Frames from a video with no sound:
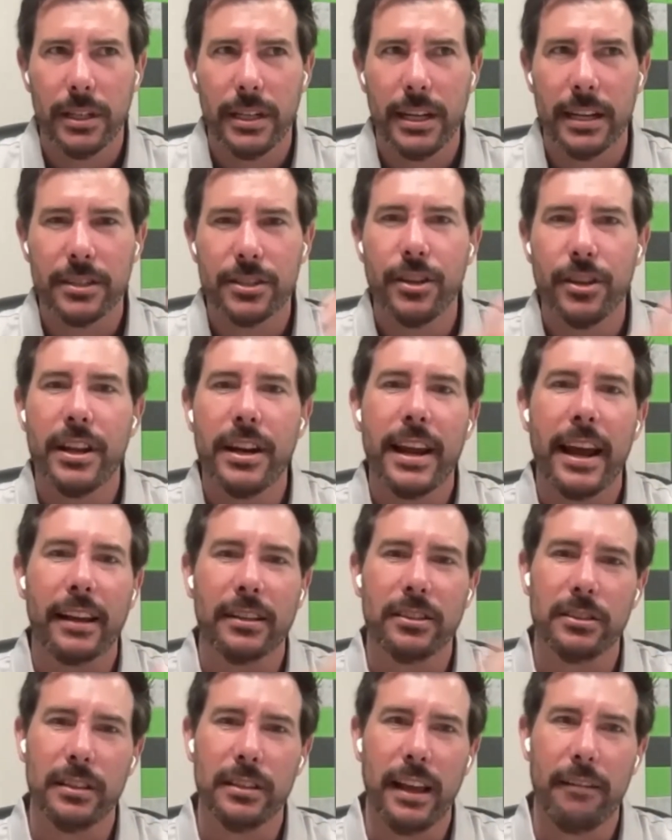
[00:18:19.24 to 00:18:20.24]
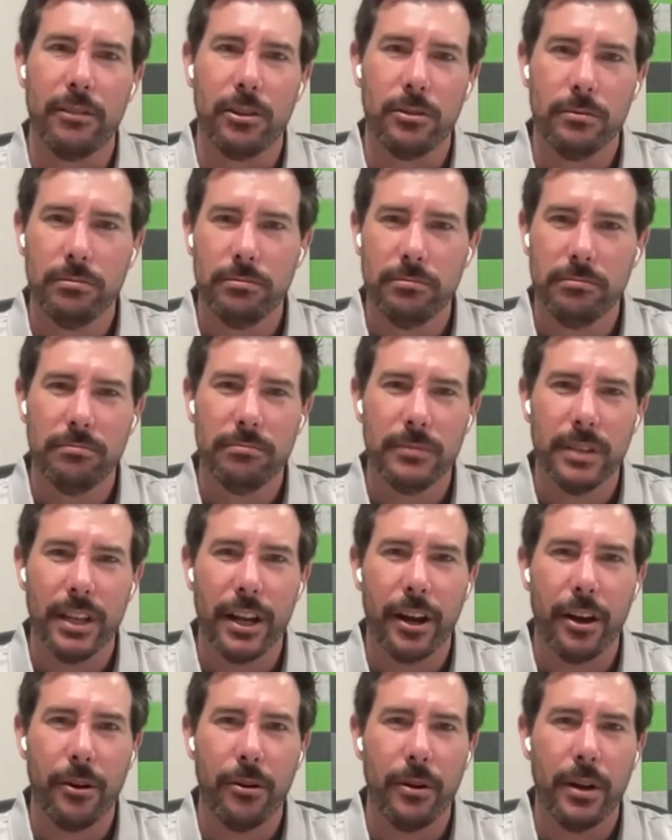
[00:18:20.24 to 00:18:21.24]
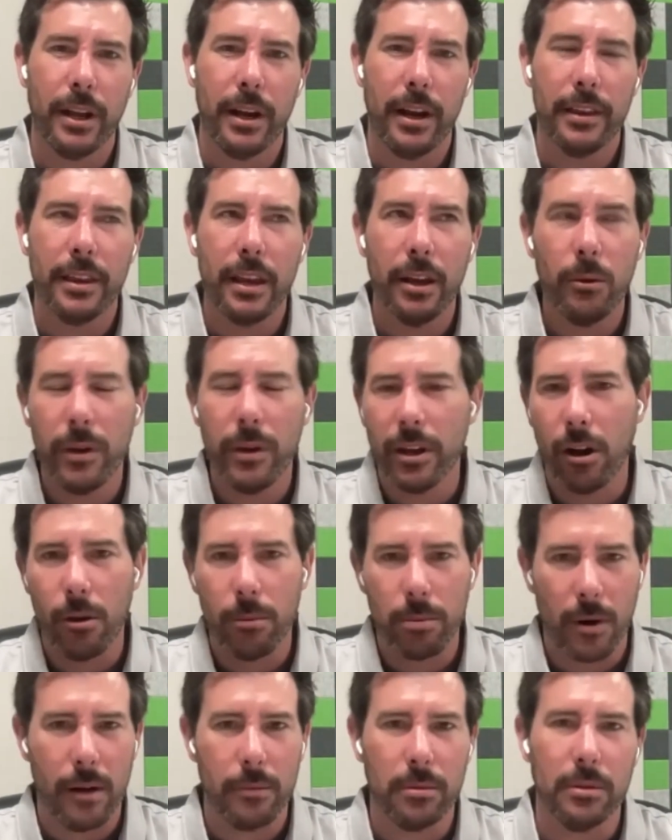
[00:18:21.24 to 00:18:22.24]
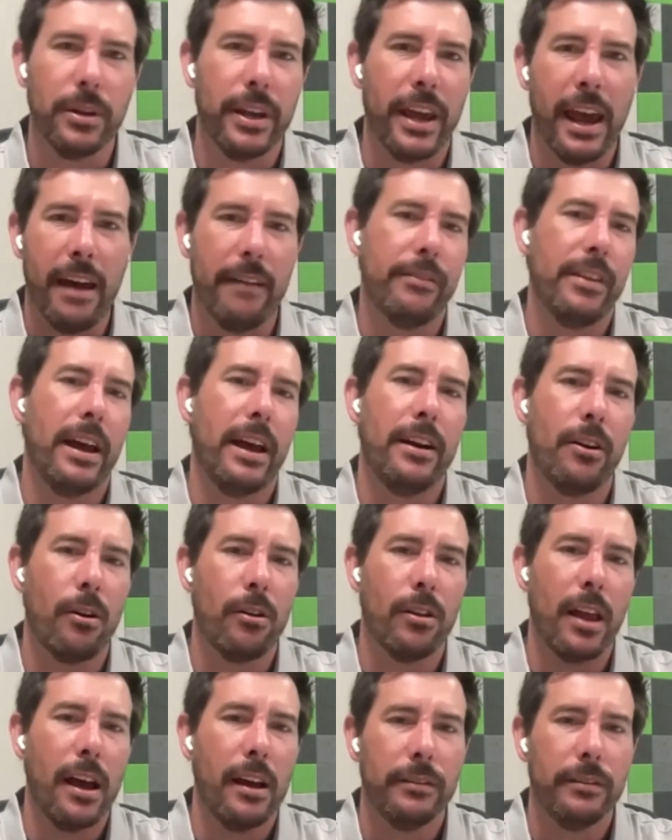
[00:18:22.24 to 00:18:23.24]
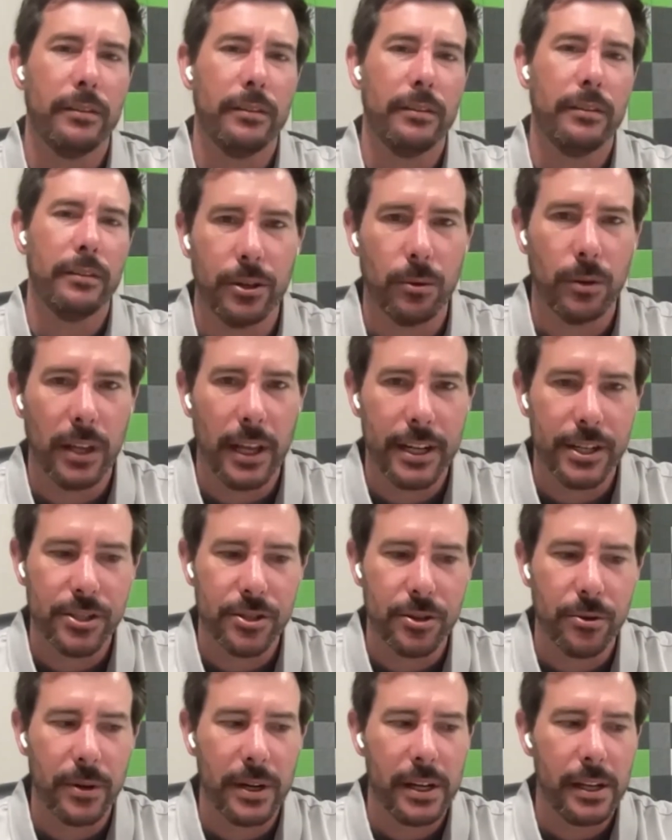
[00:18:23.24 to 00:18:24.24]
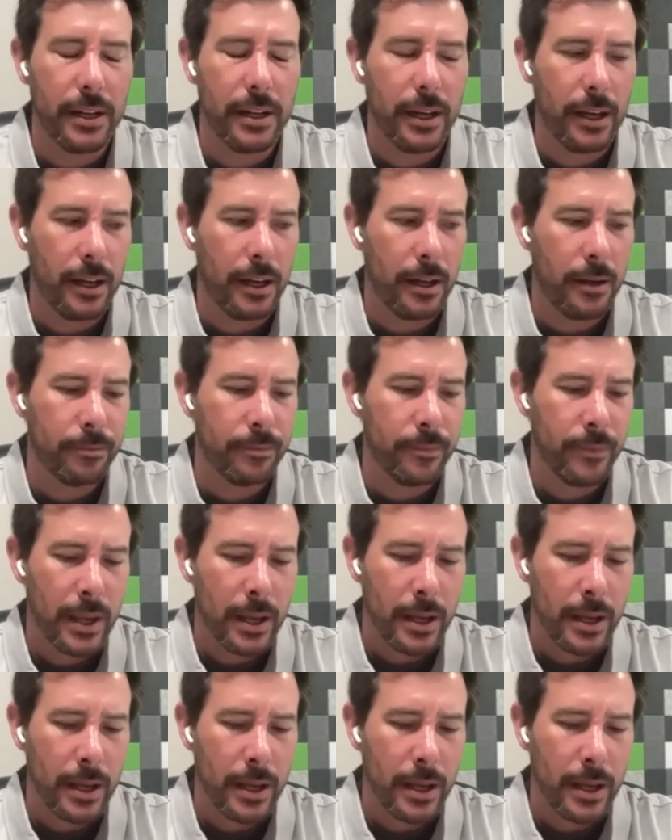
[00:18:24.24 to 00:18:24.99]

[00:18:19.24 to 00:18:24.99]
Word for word: get to the next level, you know? And I think we all probably have that in our lives or can relate to it. Uh,